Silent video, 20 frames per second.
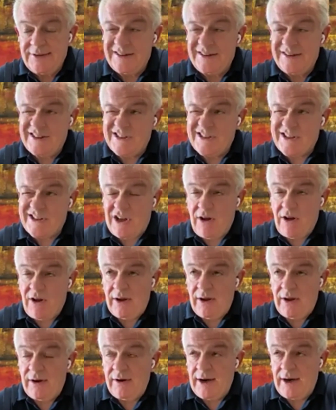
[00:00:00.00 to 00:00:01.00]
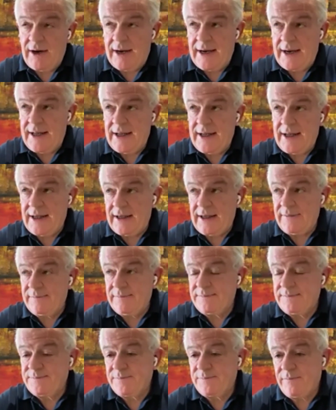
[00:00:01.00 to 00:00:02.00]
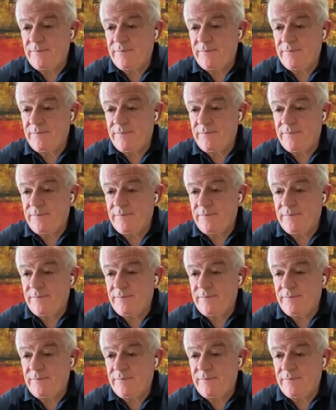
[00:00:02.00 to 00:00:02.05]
desire and aim